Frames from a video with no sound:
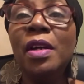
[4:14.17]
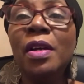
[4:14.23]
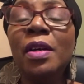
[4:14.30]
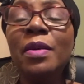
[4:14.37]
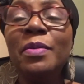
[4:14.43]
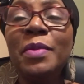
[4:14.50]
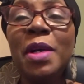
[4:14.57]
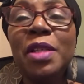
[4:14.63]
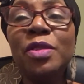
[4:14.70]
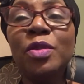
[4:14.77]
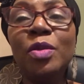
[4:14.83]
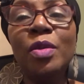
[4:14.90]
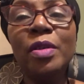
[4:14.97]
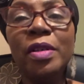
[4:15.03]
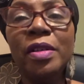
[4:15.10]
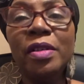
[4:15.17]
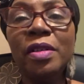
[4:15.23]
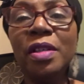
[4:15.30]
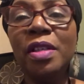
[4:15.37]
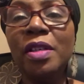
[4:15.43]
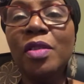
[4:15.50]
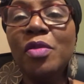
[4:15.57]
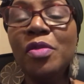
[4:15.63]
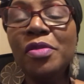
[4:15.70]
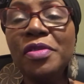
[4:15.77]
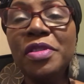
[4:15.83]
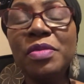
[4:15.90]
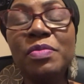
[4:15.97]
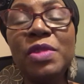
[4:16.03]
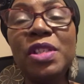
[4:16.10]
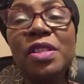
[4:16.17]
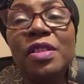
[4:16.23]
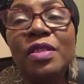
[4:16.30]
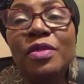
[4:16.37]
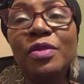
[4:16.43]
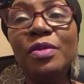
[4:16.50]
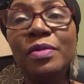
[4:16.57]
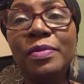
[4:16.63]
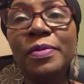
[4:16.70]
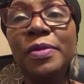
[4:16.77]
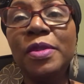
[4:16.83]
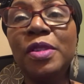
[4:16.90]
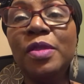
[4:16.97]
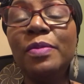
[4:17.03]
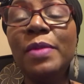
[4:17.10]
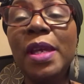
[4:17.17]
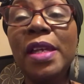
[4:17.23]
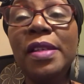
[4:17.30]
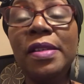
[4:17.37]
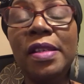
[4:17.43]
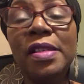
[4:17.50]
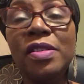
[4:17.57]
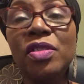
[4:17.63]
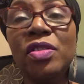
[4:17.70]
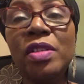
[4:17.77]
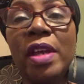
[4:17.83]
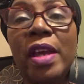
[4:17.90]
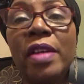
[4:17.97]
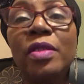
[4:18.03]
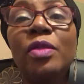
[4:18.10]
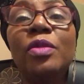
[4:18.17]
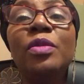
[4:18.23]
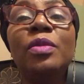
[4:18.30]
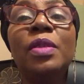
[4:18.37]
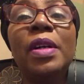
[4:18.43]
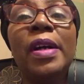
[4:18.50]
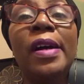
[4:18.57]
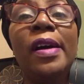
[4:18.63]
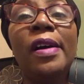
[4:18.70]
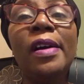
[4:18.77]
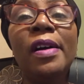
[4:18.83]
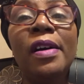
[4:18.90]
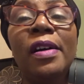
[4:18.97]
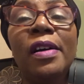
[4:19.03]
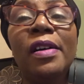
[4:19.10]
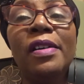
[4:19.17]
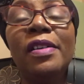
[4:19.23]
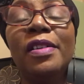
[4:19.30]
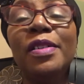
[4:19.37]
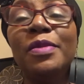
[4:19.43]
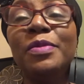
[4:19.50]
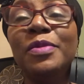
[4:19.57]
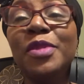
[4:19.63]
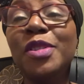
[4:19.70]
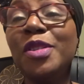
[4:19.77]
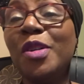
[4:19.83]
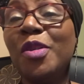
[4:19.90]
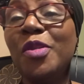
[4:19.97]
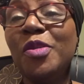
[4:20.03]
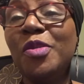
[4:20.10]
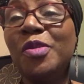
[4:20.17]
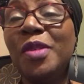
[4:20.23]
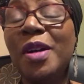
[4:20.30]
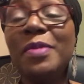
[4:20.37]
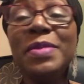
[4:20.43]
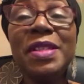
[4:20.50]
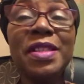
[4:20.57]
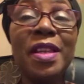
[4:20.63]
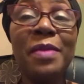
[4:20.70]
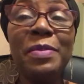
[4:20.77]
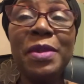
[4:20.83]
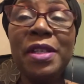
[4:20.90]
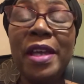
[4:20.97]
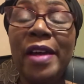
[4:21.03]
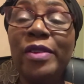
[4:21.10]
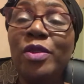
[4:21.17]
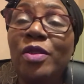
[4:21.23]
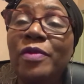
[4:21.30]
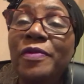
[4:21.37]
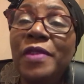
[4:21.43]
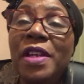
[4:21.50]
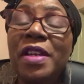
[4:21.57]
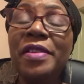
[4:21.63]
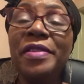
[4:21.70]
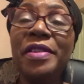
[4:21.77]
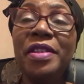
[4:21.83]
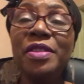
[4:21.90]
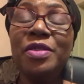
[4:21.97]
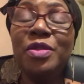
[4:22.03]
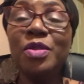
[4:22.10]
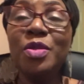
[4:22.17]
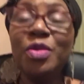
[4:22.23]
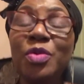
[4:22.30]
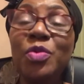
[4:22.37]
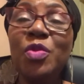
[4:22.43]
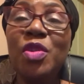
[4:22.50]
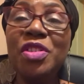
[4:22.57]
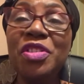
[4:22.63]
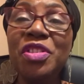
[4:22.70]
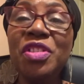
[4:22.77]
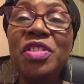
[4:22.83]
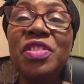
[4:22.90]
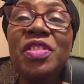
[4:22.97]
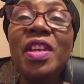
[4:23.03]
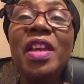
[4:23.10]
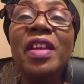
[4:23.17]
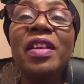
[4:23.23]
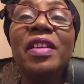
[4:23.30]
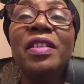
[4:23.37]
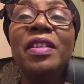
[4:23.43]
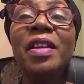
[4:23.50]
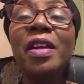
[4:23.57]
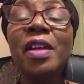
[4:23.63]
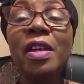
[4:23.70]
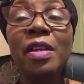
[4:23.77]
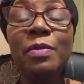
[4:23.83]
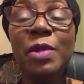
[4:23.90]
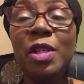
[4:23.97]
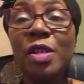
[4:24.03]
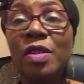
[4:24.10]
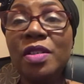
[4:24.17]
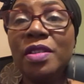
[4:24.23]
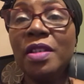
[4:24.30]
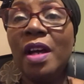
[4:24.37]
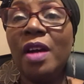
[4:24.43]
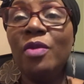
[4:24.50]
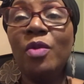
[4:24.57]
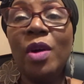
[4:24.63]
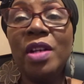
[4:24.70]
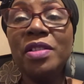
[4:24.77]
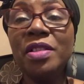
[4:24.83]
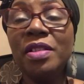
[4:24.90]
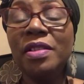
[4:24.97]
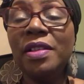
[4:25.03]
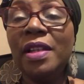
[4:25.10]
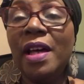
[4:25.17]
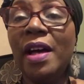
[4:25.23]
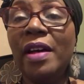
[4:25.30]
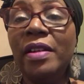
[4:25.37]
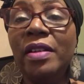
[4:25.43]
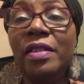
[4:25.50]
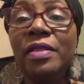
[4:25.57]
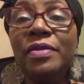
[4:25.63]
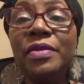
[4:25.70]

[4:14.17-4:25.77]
My daughter encouraged me to make this channel. So I'm stepping out on faith and doing what she said, because I watch a lot of